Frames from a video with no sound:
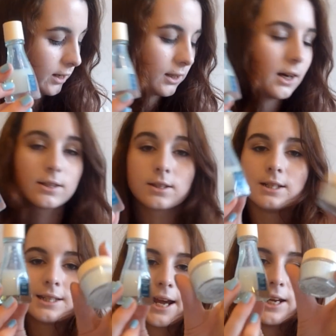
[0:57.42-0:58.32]
and glass
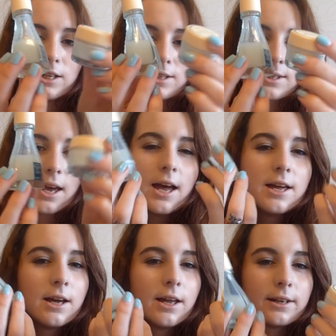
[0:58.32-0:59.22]
containers.
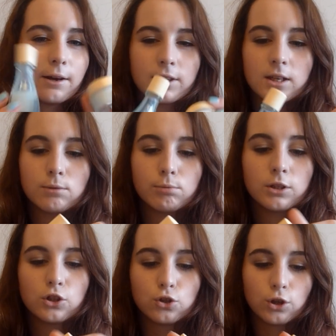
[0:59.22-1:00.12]
Now these
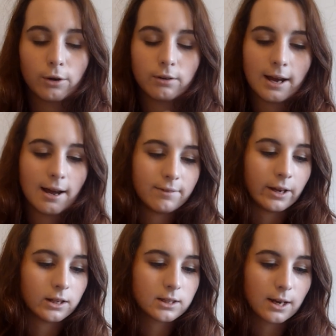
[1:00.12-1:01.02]
ones don't have
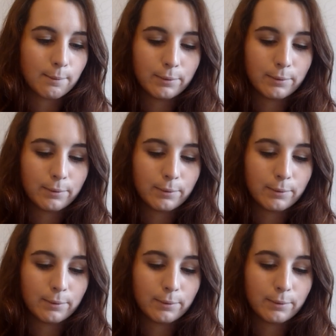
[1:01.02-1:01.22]
it,